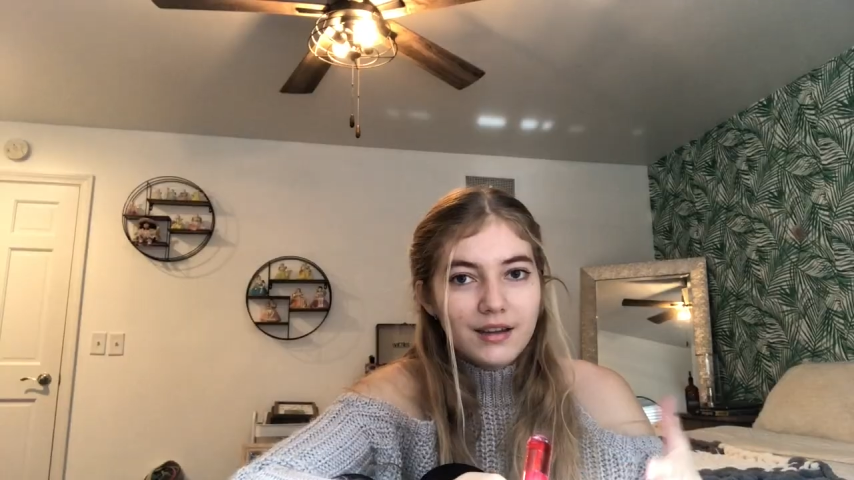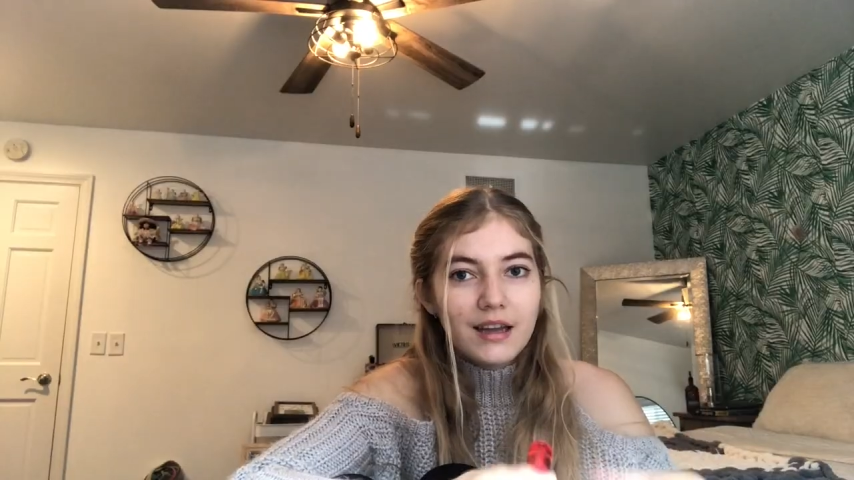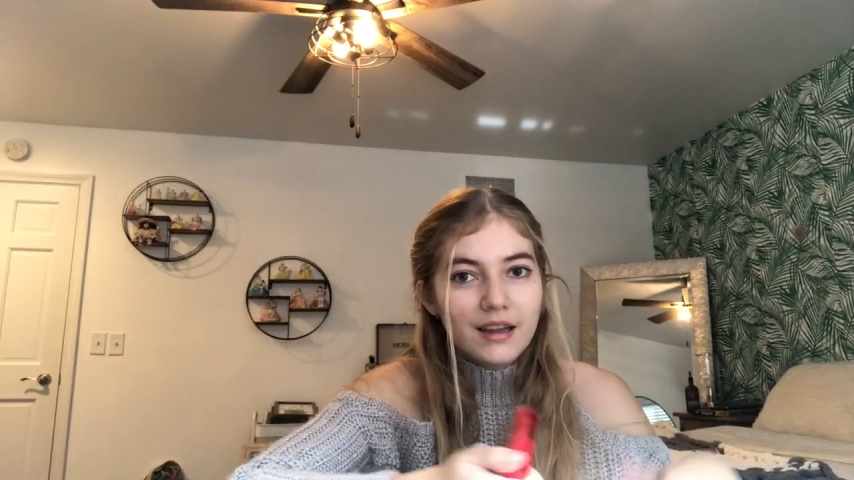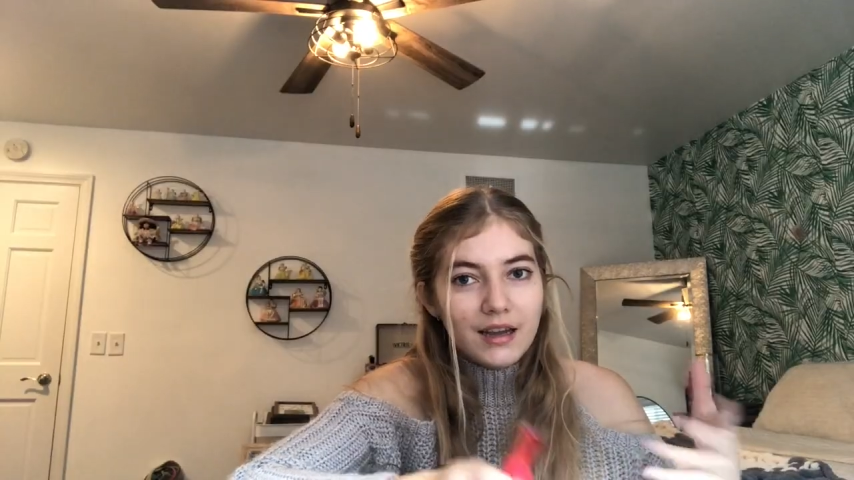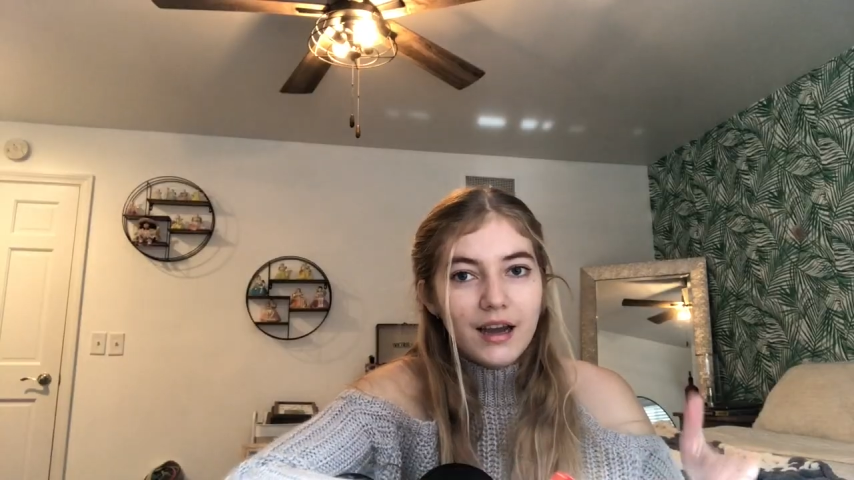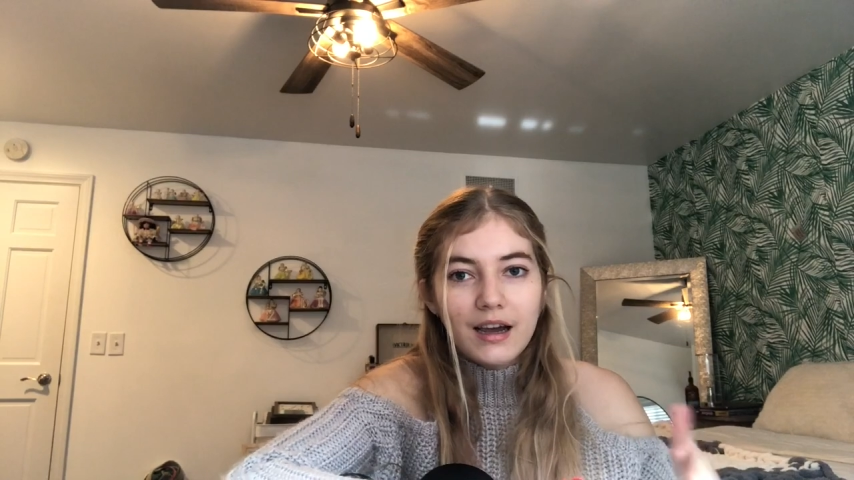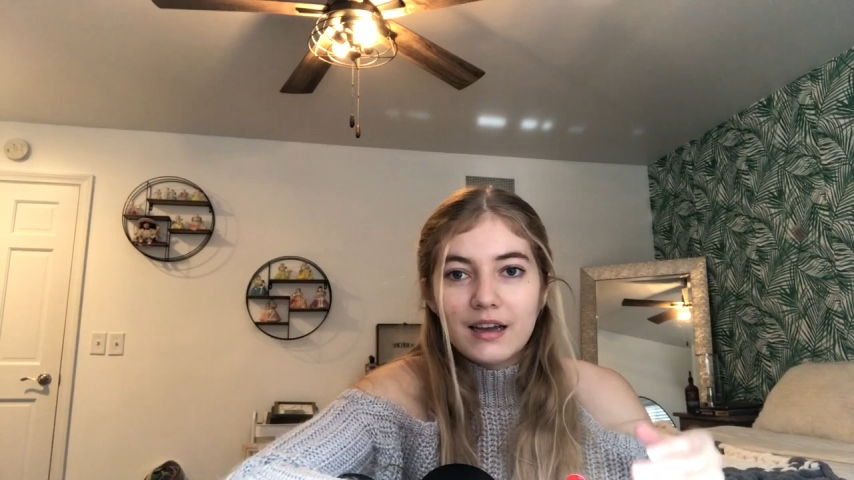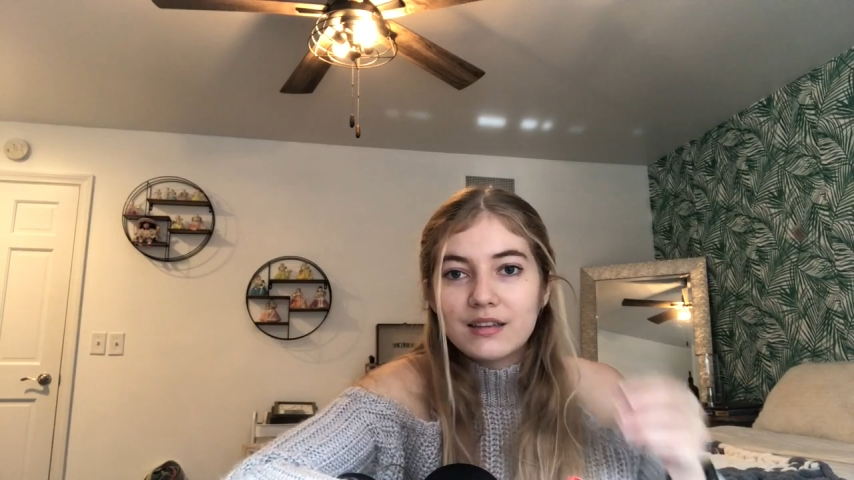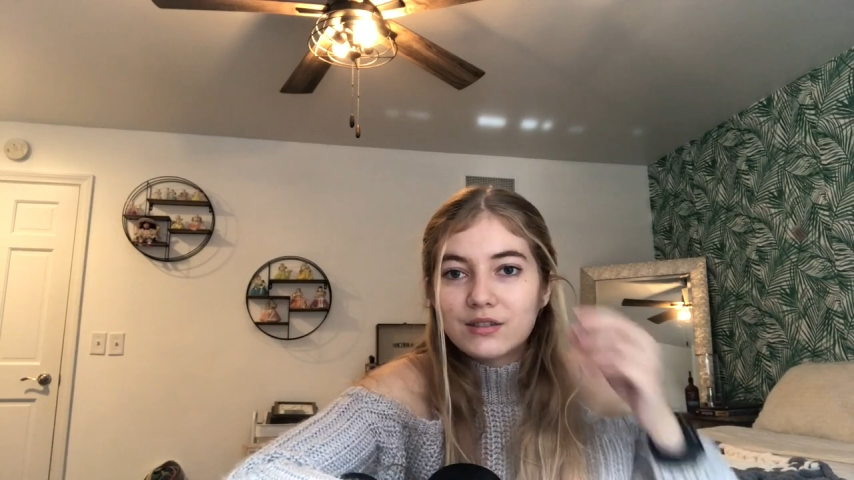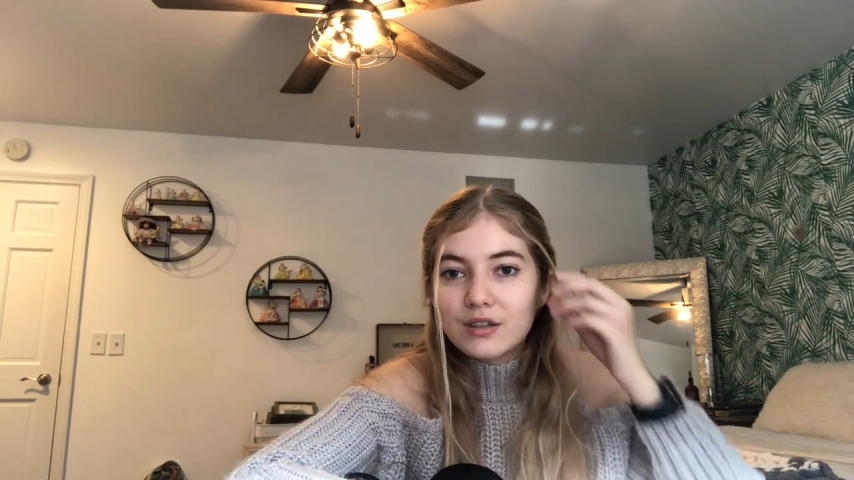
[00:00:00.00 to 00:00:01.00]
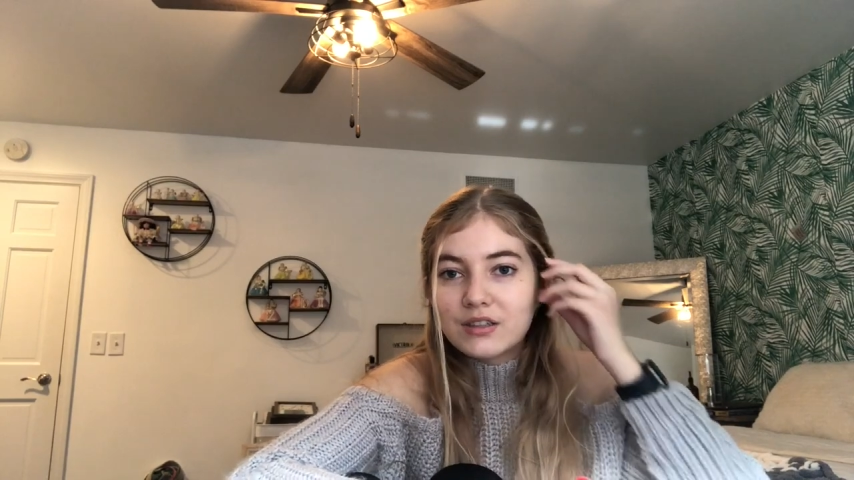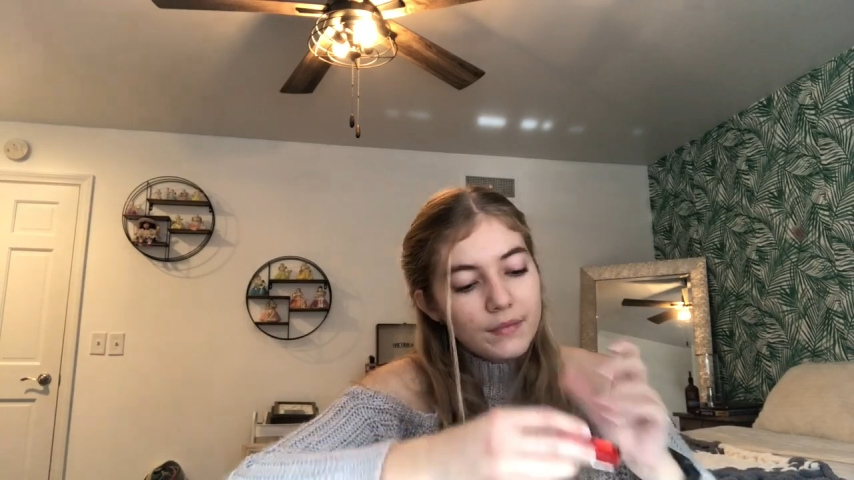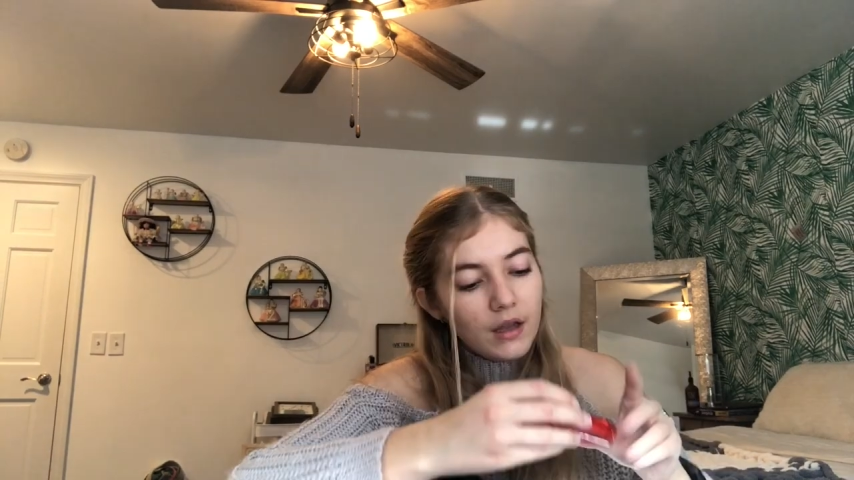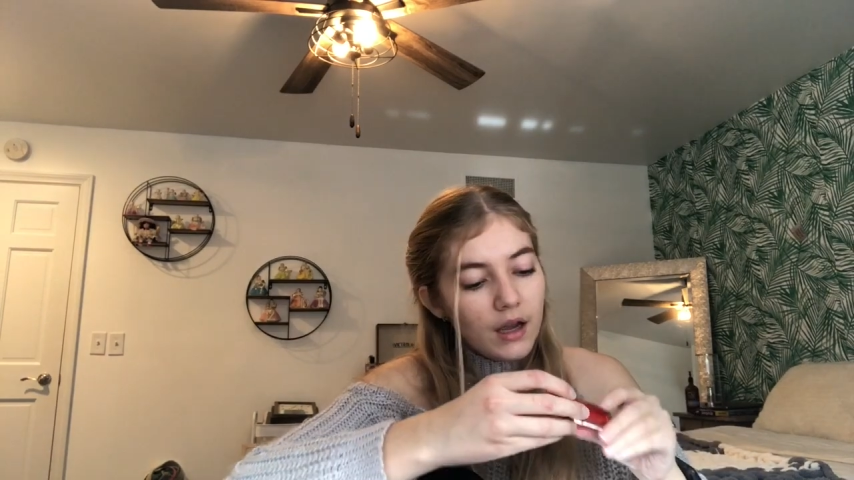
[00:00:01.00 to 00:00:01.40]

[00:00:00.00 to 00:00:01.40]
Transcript: I like high and stretchy.